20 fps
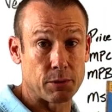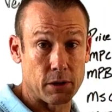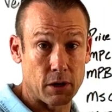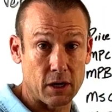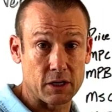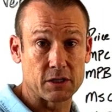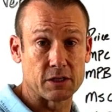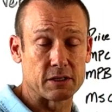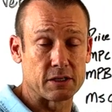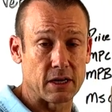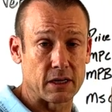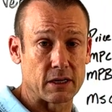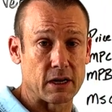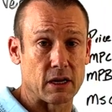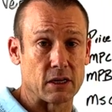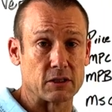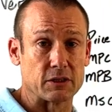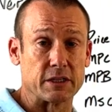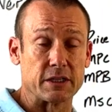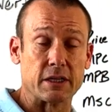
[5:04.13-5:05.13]
production
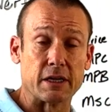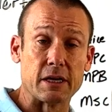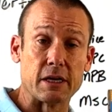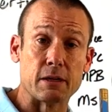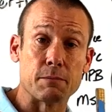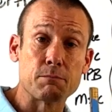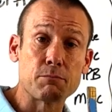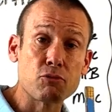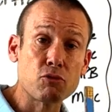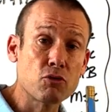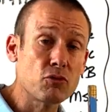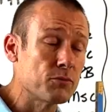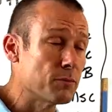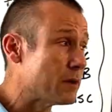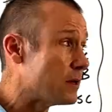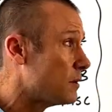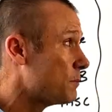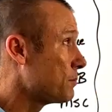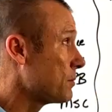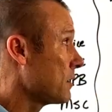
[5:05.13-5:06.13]
technology? An
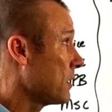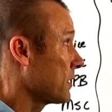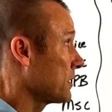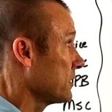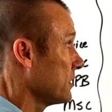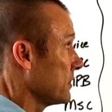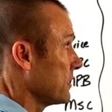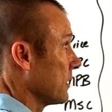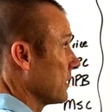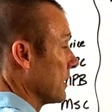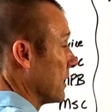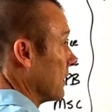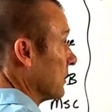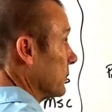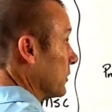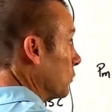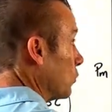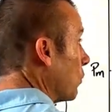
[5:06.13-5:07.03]
improvement in production technology,